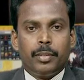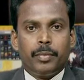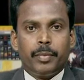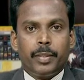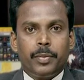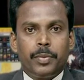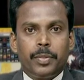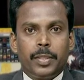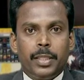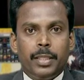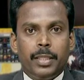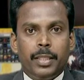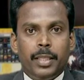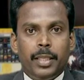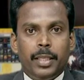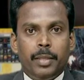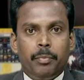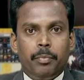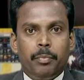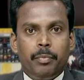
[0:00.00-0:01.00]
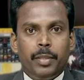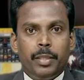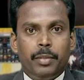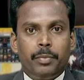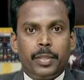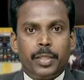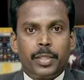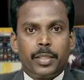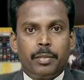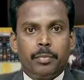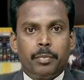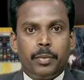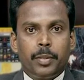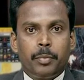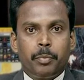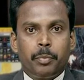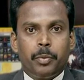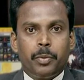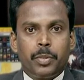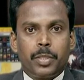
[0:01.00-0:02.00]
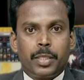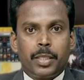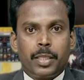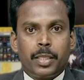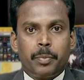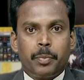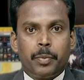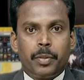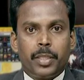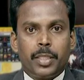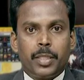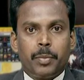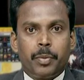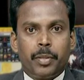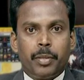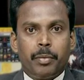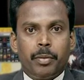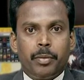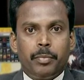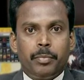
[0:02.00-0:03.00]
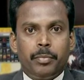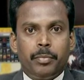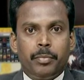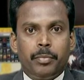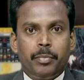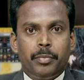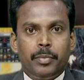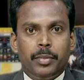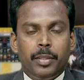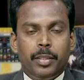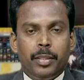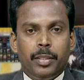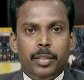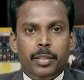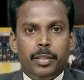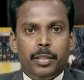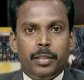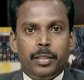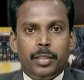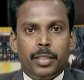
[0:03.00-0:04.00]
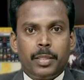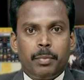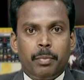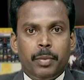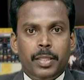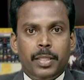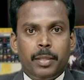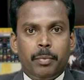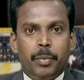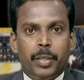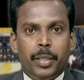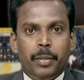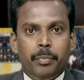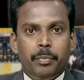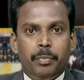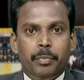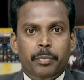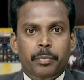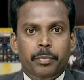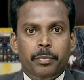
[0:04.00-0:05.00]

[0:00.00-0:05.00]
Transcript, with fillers: So we have seen the definition for post correspondence problem it is PCP